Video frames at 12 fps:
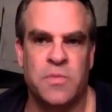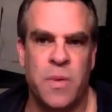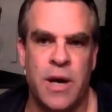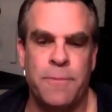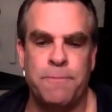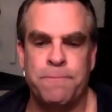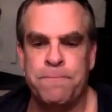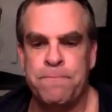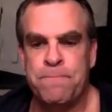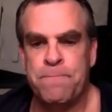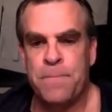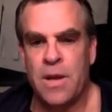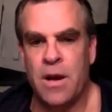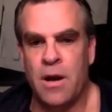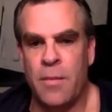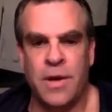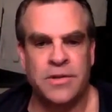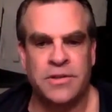But
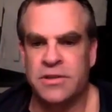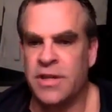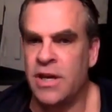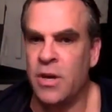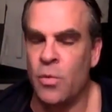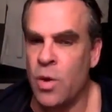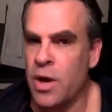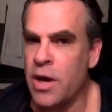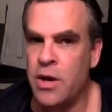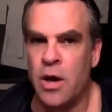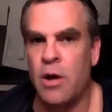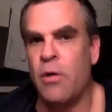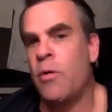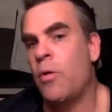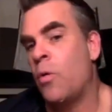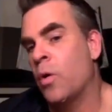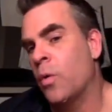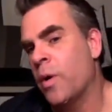I'll just tell you what I know,
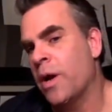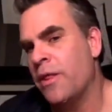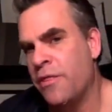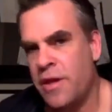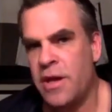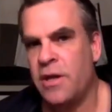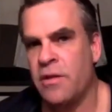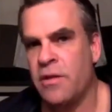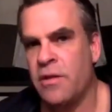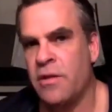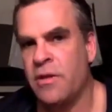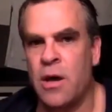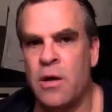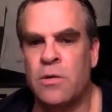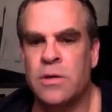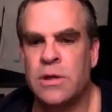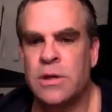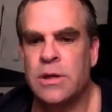or what I think that I know.